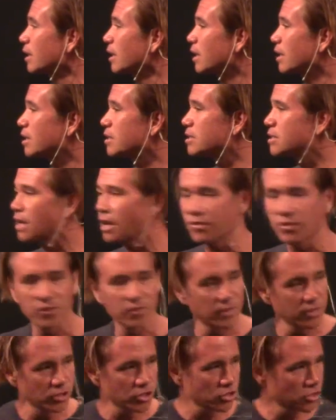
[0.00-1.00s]
it's not that
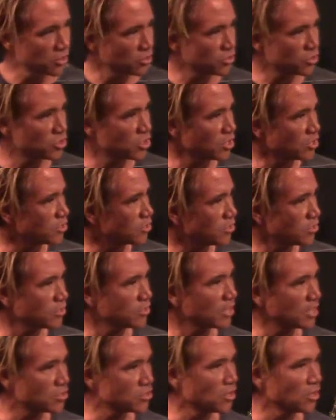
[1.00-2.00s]
there's it's
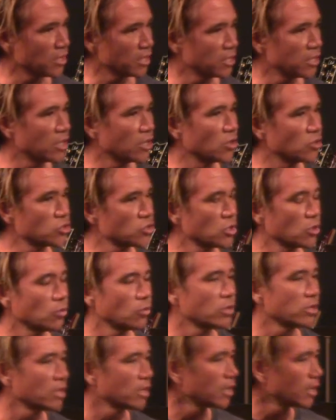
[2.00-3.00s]
just that's all they know so
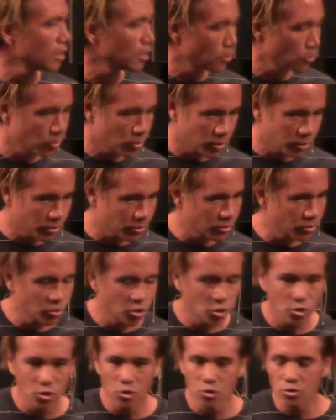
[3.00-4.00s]
we're we're
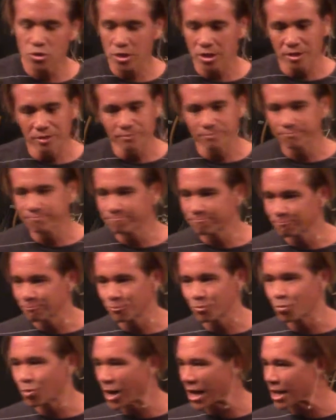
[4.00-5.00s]
using
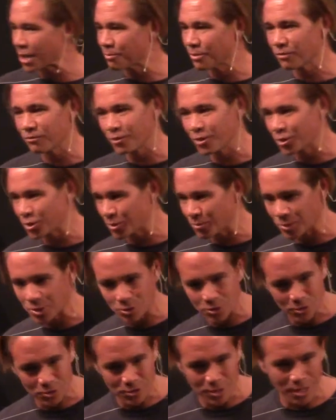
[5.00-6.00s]
ragamuffin as a
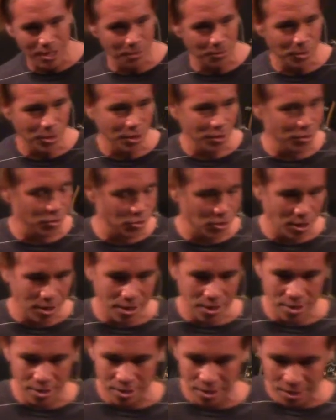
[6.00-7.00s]
business that i run on the
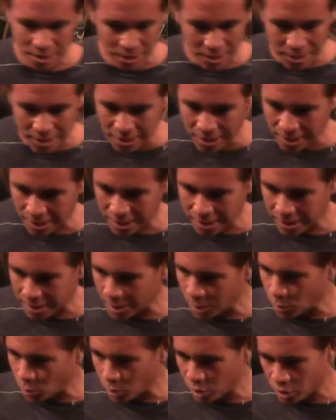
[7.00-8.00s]
side
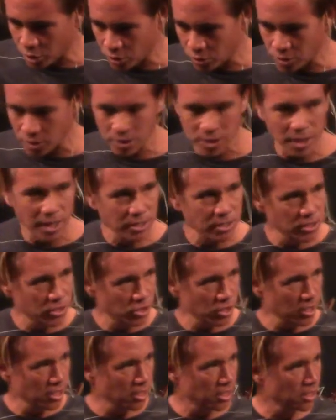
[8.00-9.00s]
and we're using that to
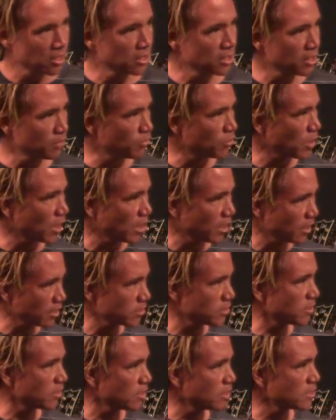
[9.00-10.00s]
try to get
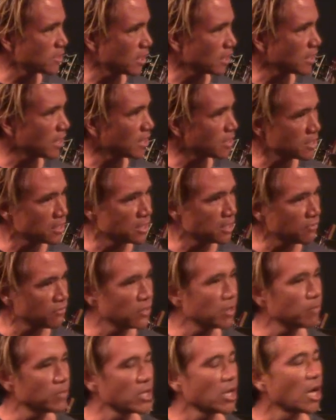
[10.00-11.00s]
products and things like that to give
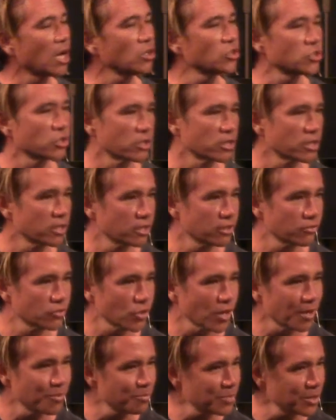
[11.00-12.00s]
them an alternative
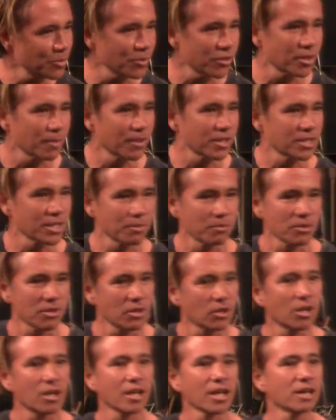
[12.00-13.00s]
so i meet with them all the time but they
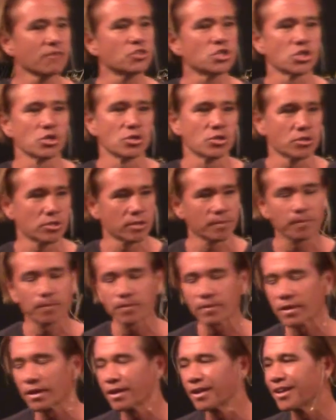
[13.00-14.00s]
all have children
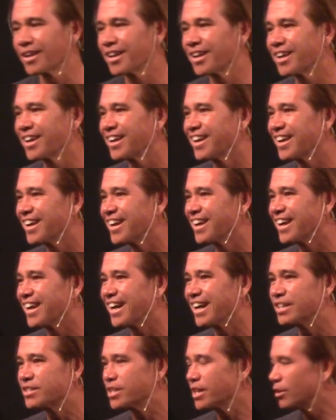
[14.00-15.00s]

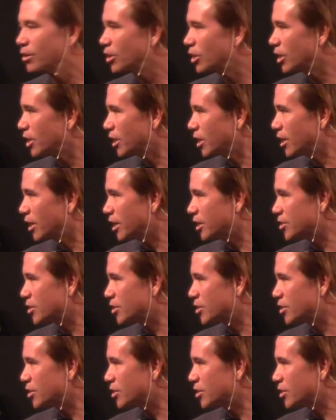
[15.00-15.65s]
and i said it's